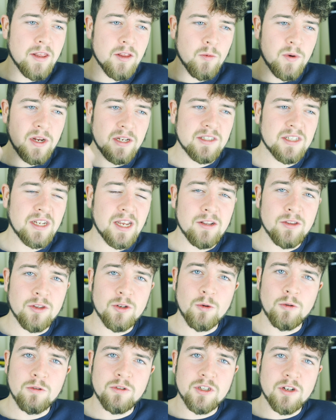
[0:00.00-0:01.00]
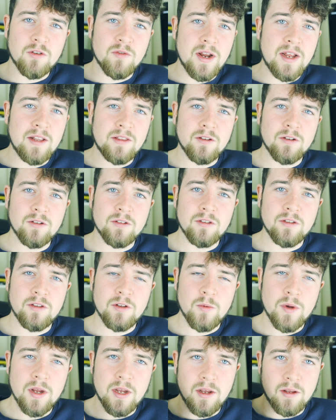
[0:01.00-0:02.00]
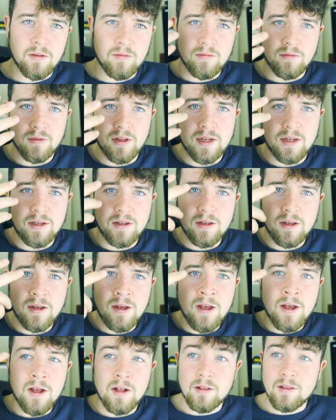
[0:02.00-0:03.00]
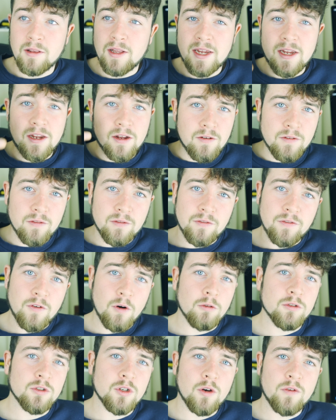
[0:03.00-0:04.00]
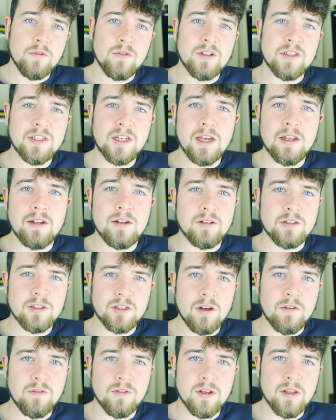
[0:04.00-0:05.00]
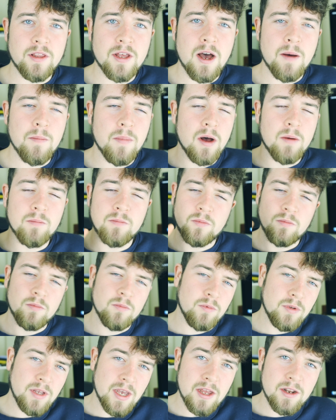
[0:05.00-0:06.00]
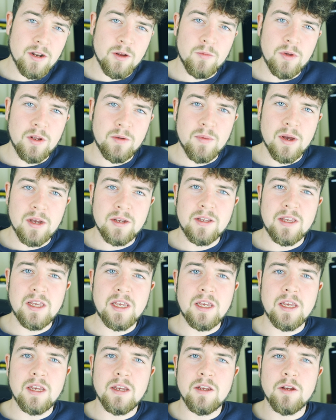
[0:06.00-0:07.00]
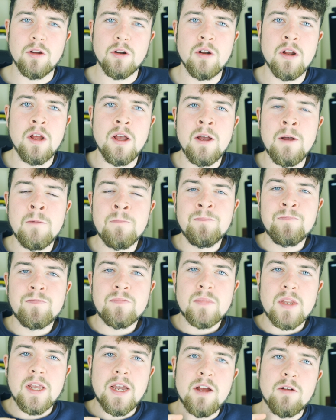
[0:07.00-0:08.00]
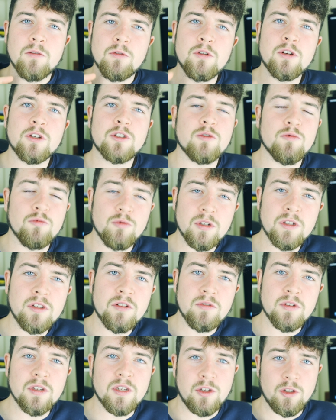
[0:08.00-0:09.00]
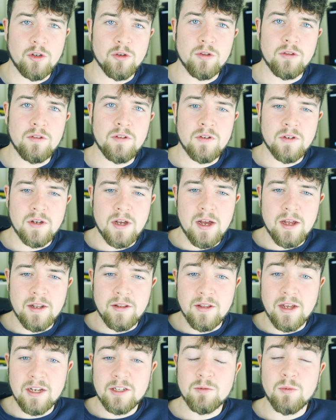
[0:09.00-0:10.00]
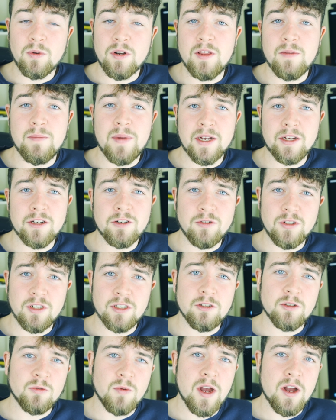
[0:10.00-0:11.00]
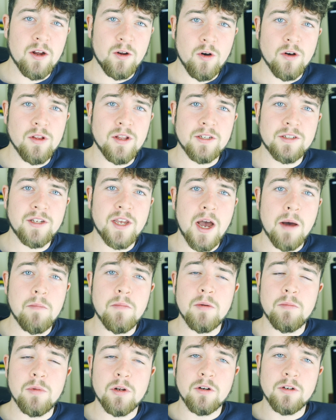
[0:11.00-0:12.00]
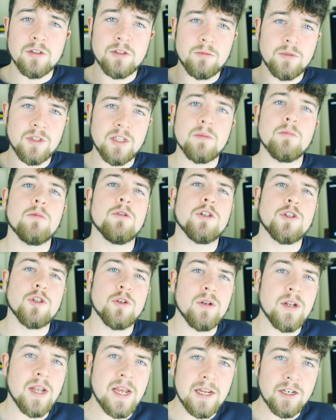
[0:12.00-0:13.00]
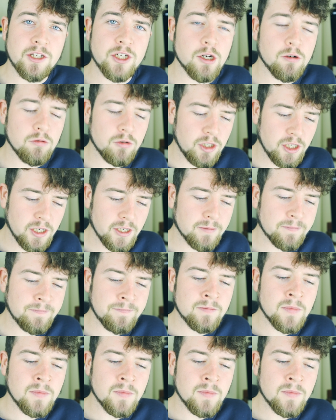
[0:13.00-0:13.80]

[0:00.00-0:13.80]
The way skin tones are rendered and the way like light falls off the skin and stuff like that, but I'm getting a wee bit geeky here. It looks really good, and that's one of the biggest reasons why I got this camera, because it was able to shoot in HLG.